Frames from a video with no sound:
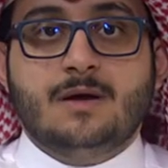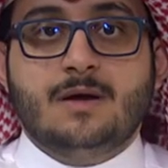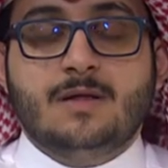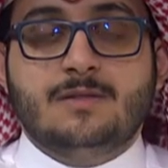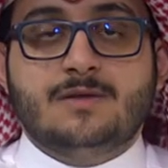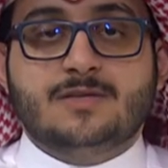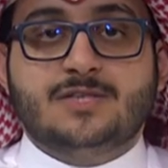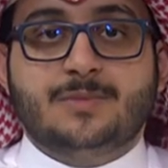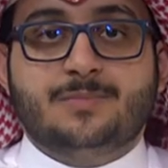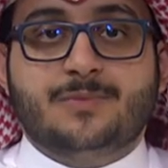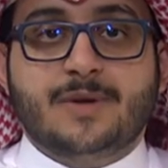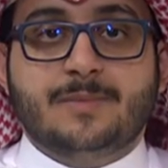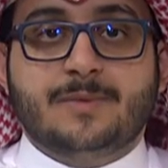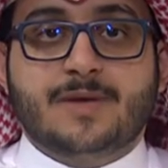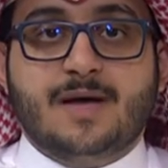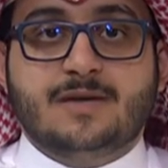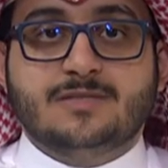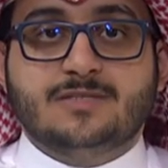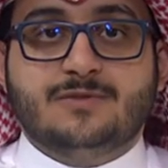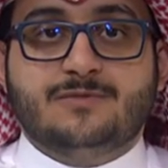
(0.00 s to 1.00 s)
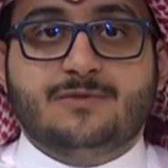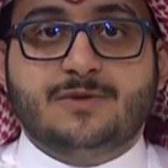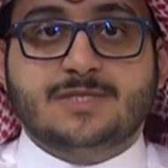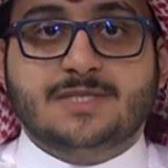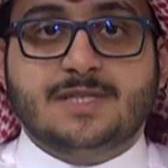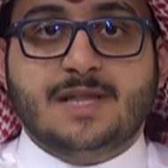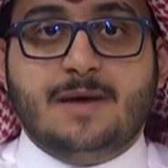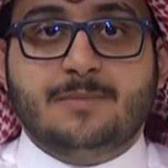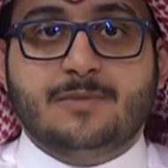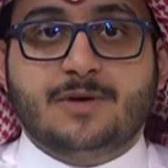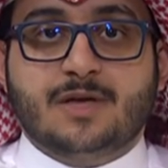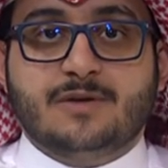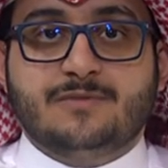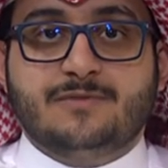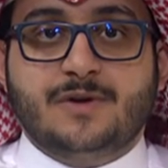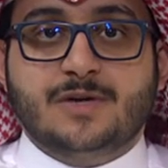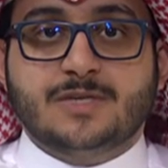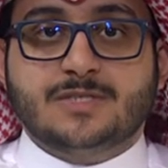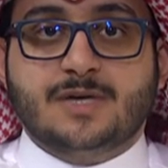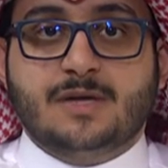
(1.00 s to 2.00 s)
The Supreme Council for Islamic
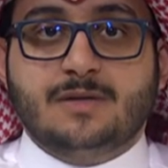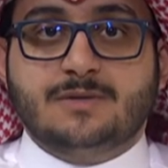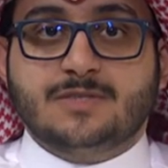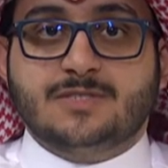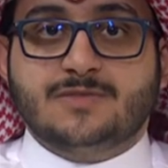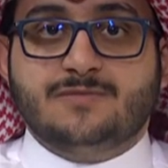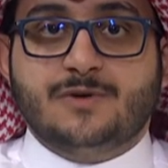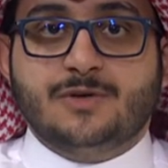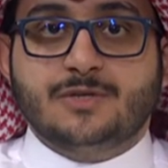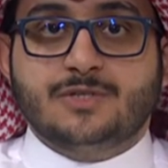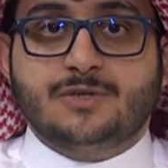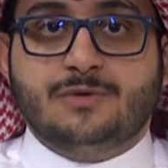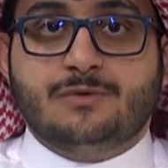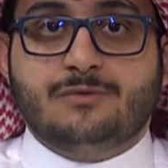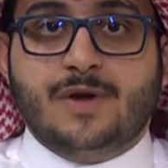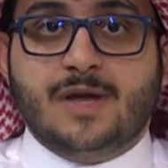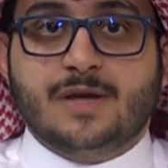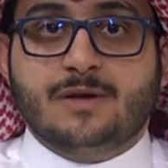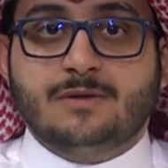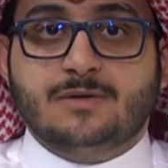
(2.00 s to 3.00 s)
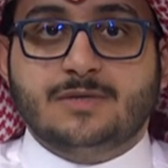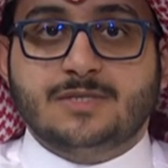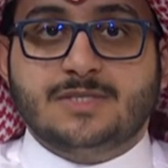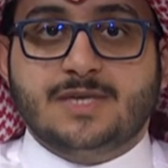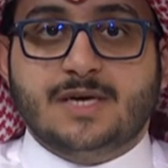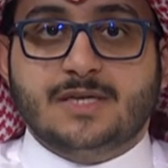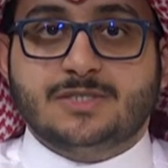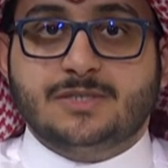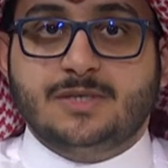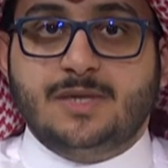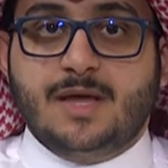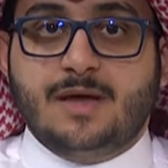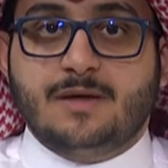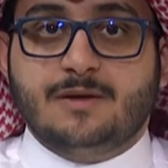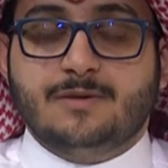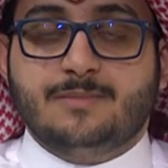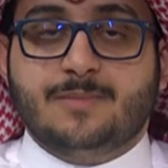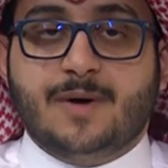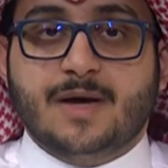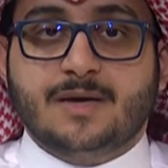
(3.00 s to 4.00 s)
Affairs held its virtual regular session
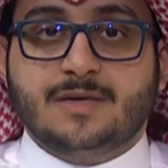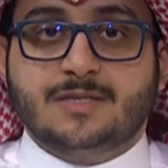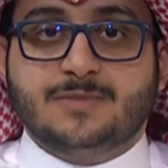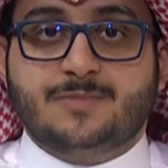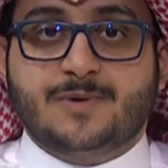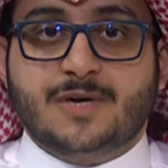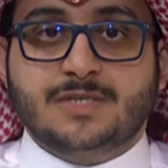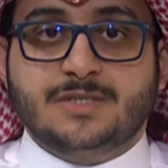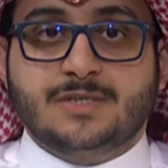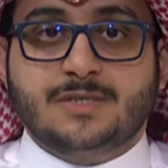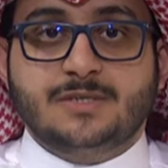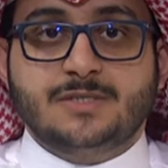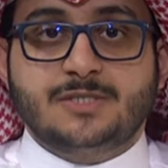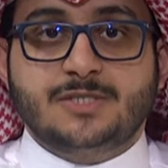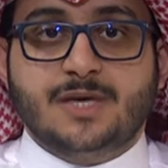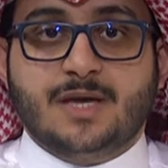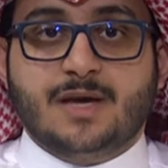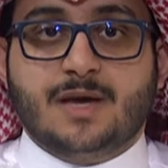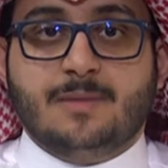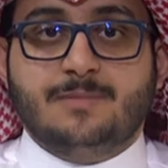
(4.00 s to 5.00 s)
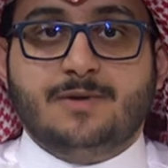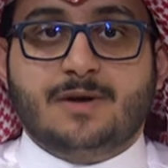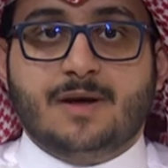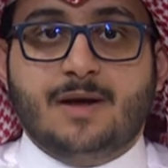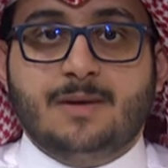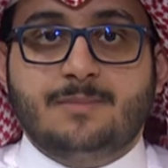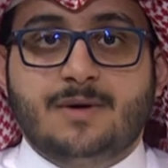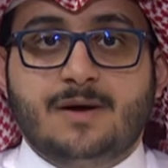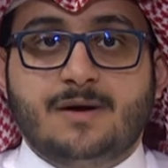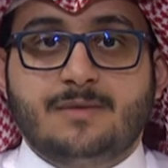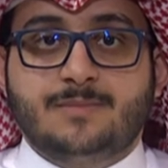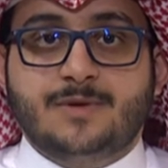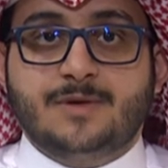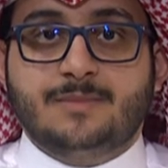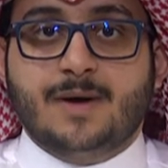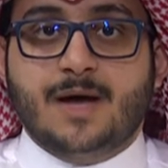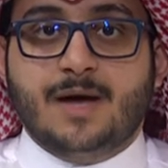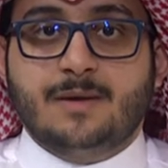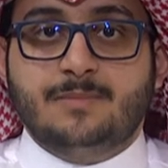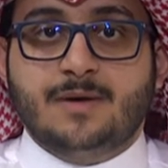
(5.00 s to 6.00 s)
headed by its president, Sheikh Abdurrahman bin
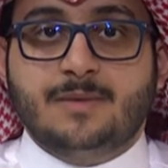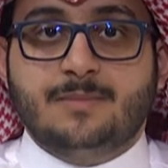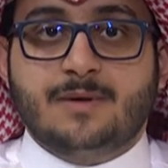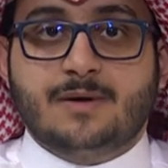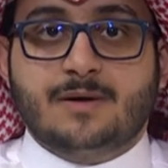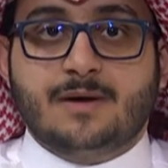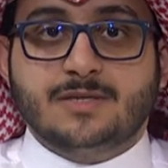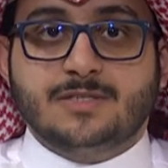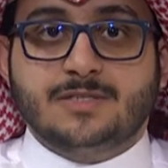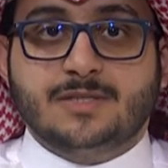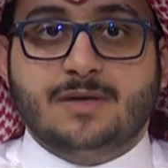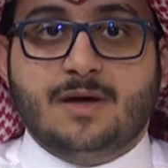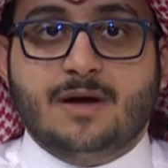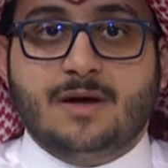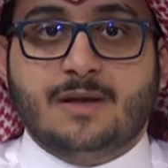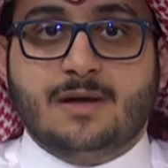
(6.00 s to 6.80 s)
Mohammed bin Rashid Al